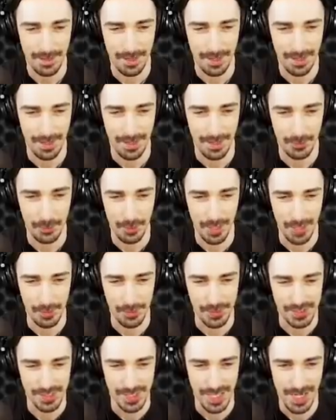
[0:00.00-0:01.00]
Uh, well, I
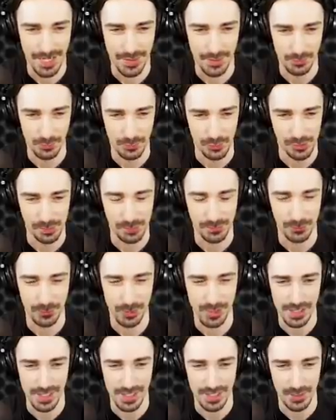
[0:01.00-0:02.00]
was saying the rules
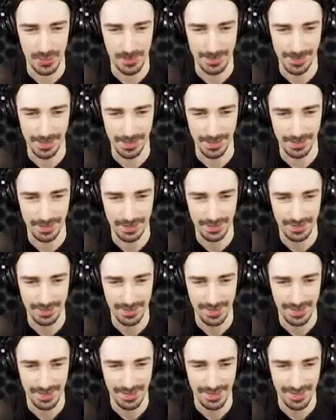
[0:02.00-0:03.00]
before you killed me.
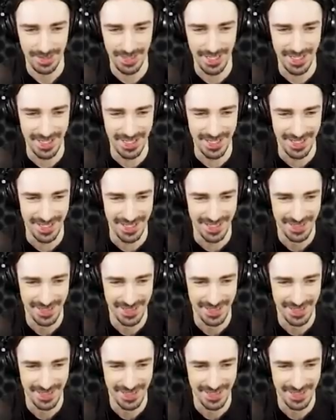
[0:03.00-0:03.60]
Well, uh,